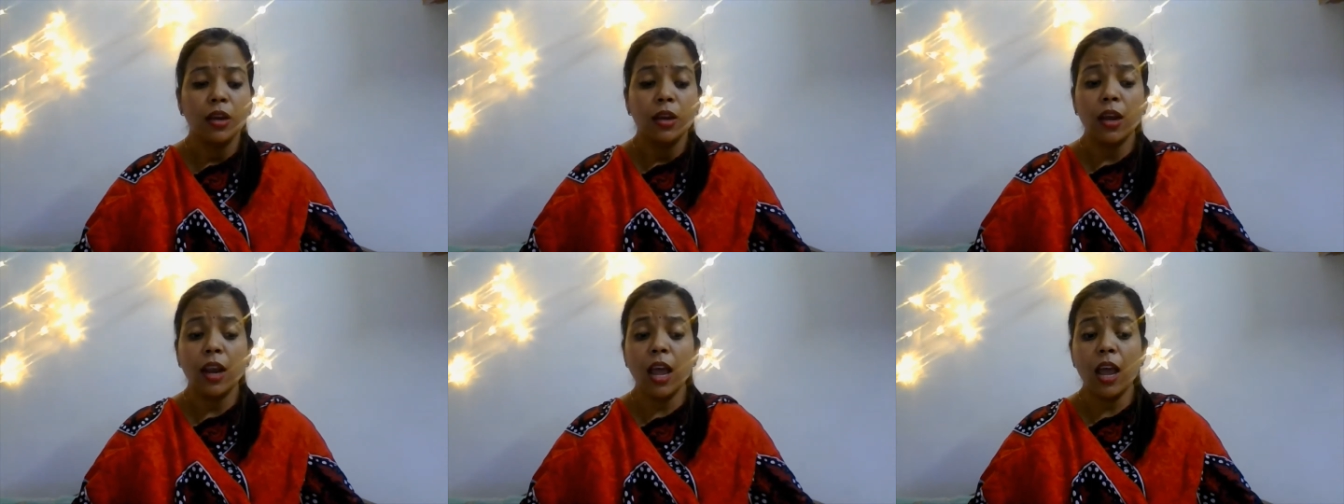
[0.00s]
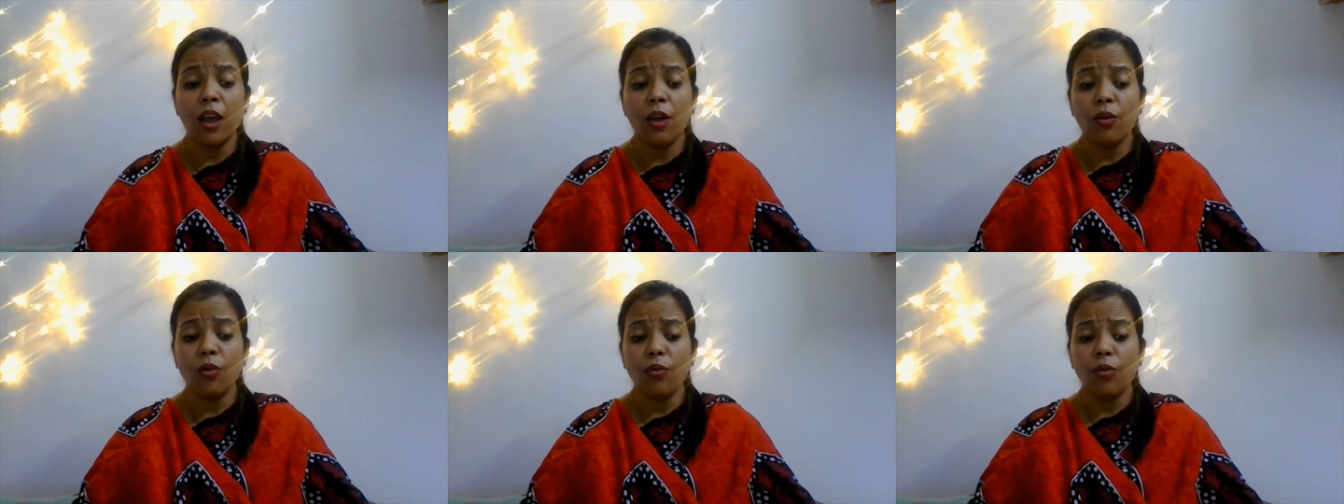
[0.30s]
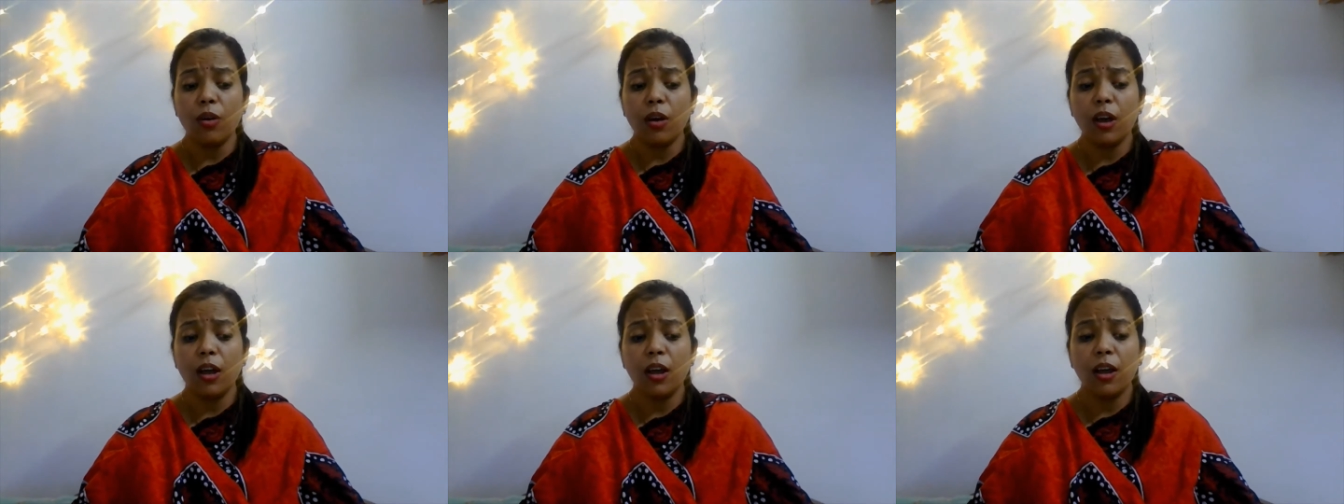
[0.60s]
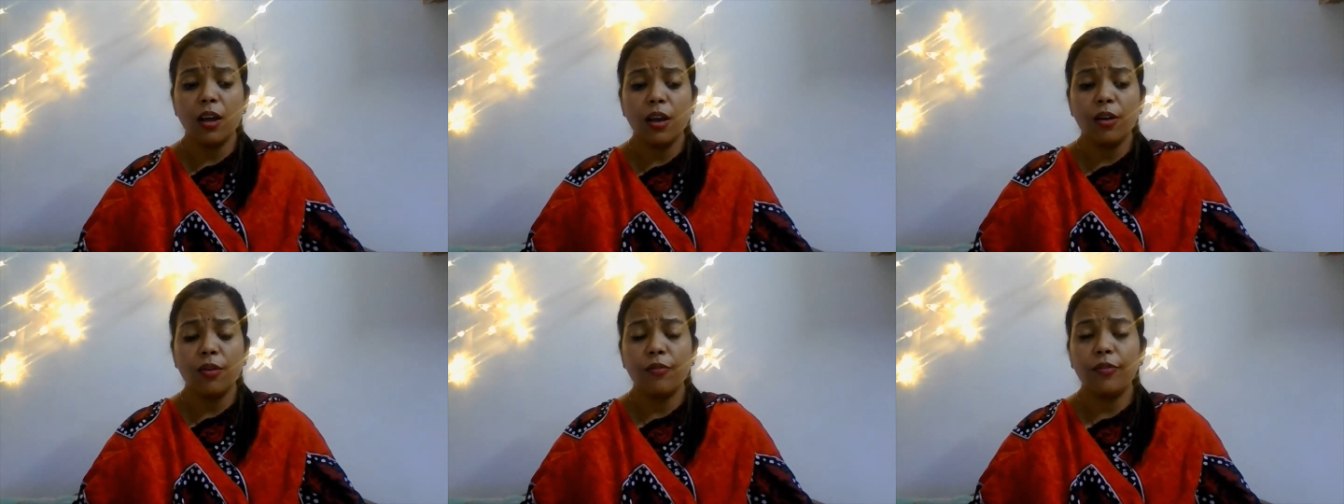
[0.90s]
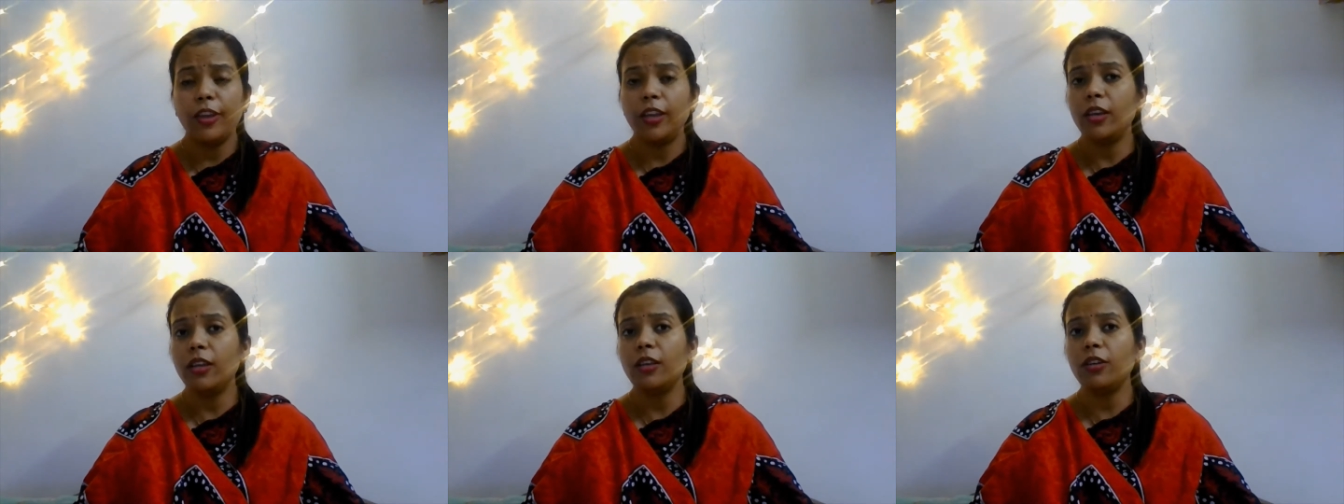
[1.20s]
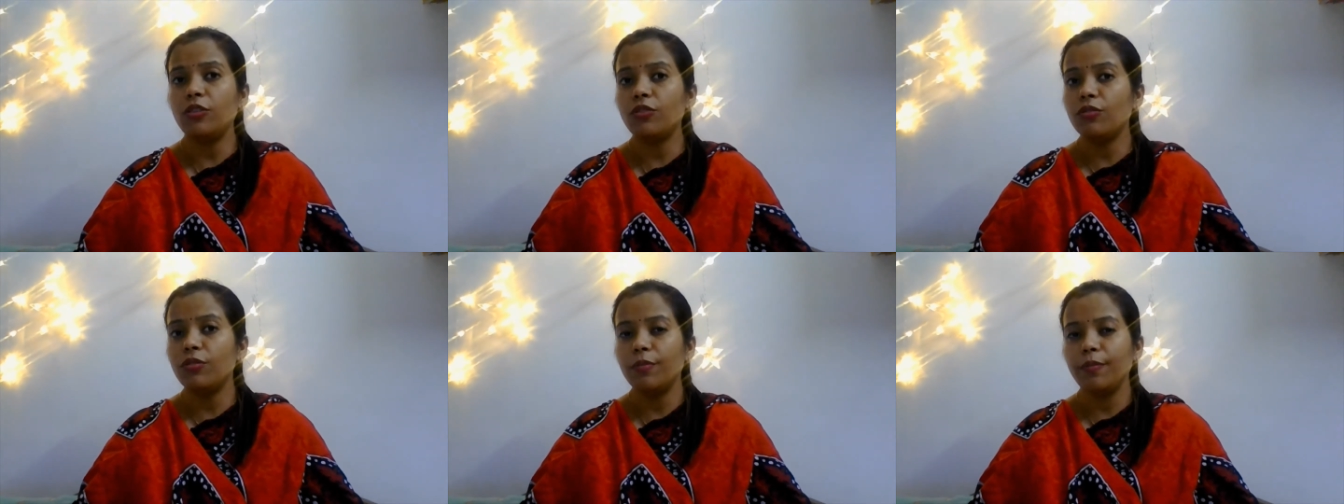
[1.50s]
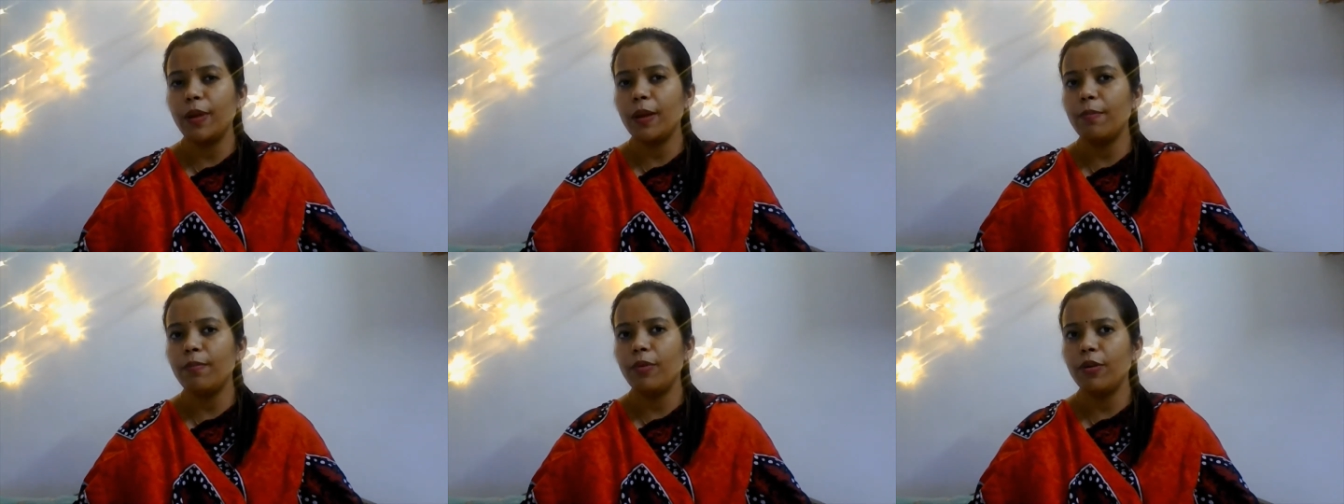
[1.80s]
Now we need to
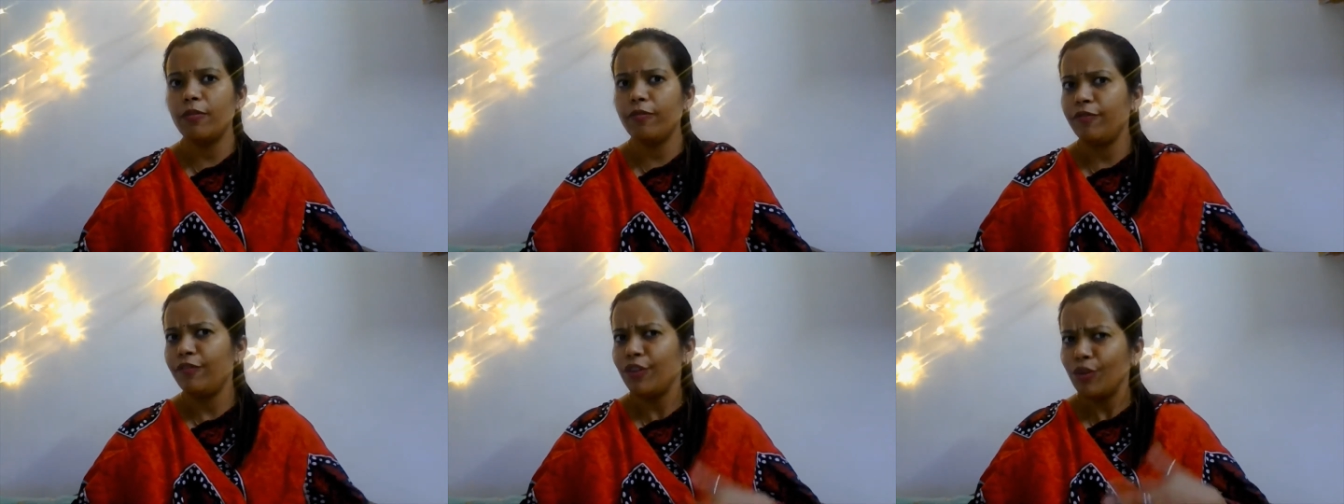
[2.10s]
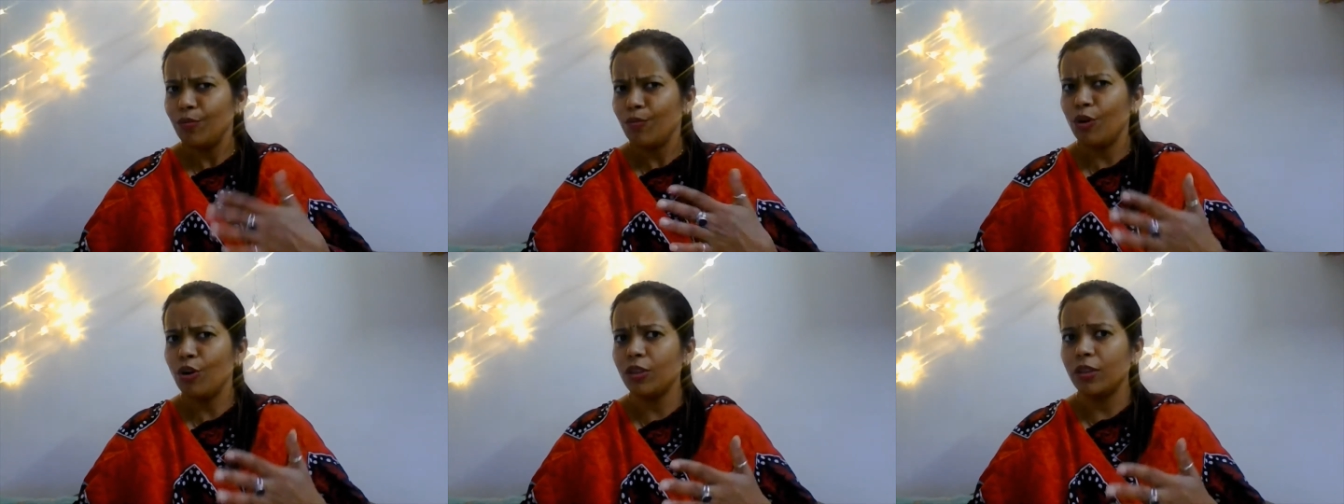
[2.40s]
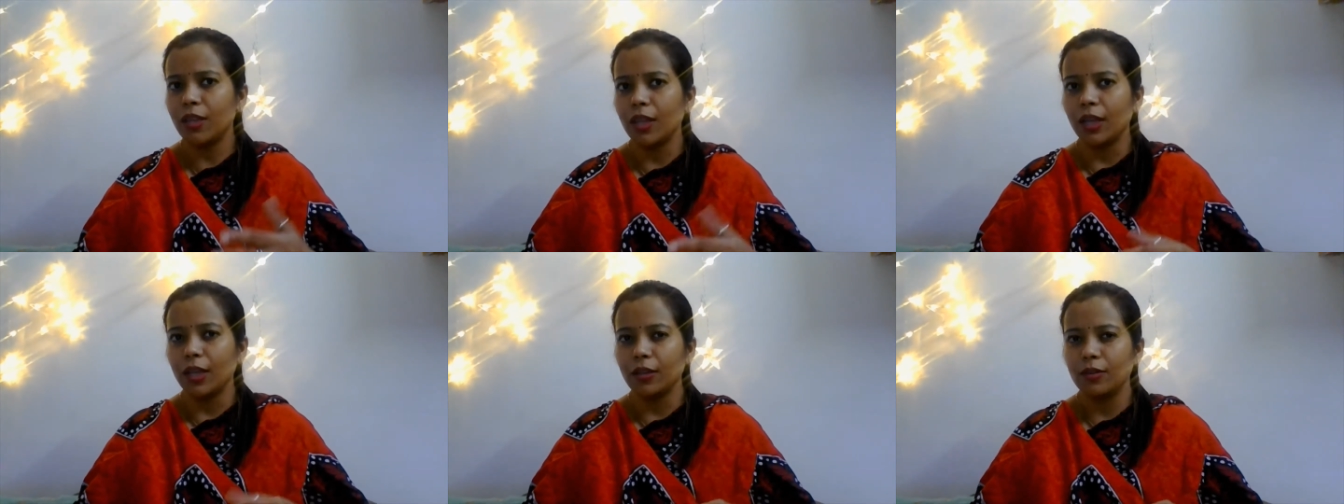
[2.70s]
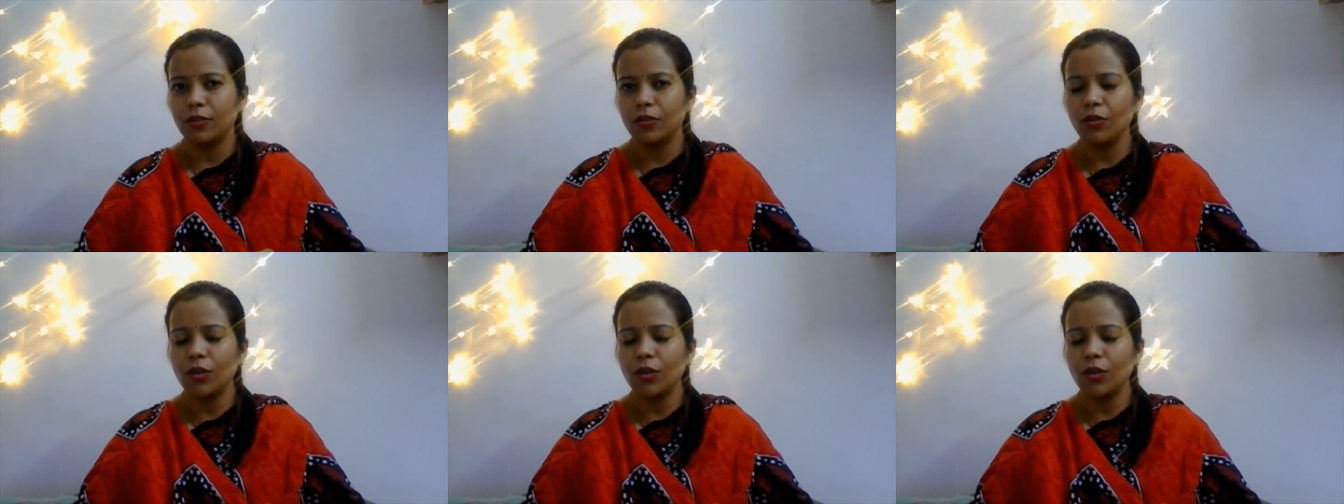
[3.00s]
remember a few more things.